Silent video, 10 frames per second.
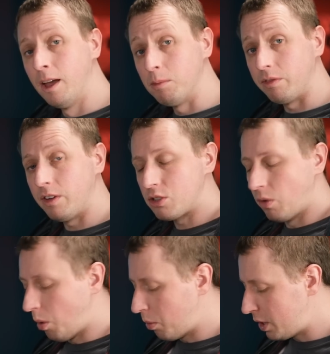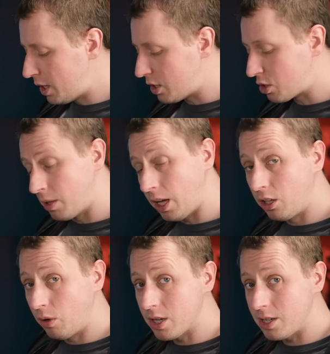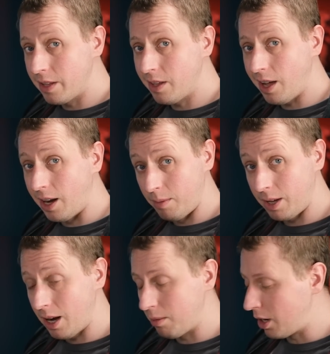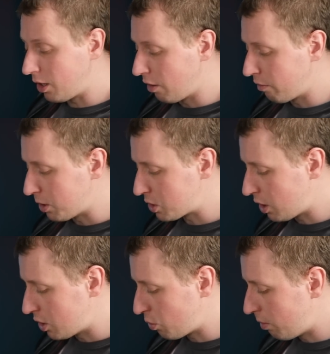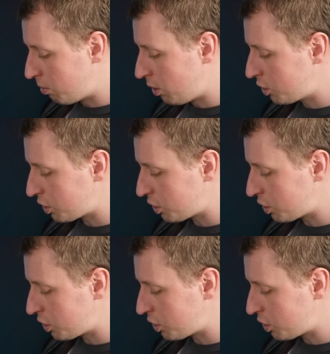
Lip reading: But first of all what we need is some of that cuirass leather, and again I'm going to go for my size 1 brush,